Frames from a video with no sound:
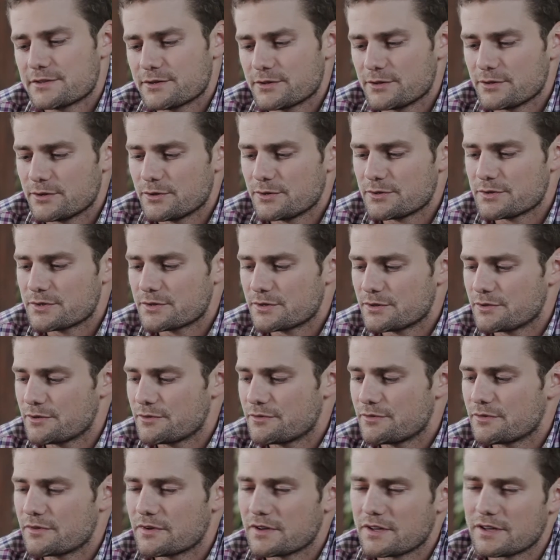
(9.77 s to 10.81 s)
to sort
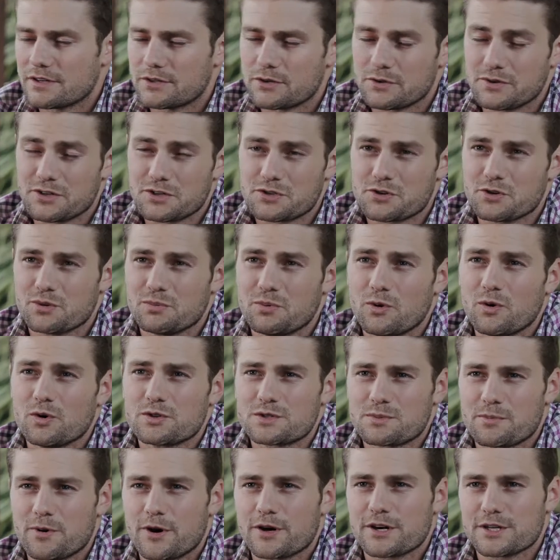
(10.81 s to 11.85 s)
of do initial
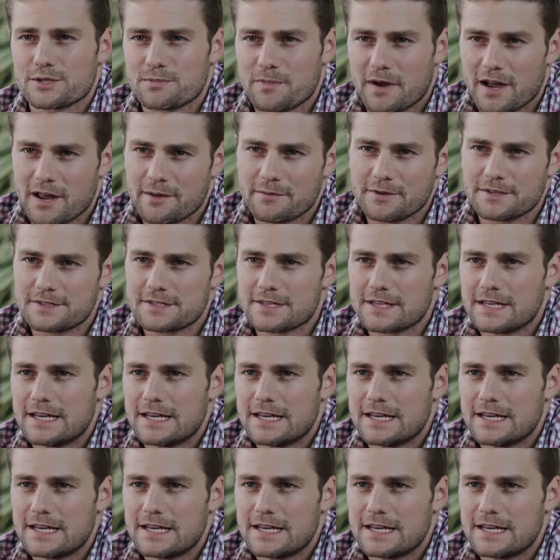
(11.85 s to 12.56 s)
reports, progress payments,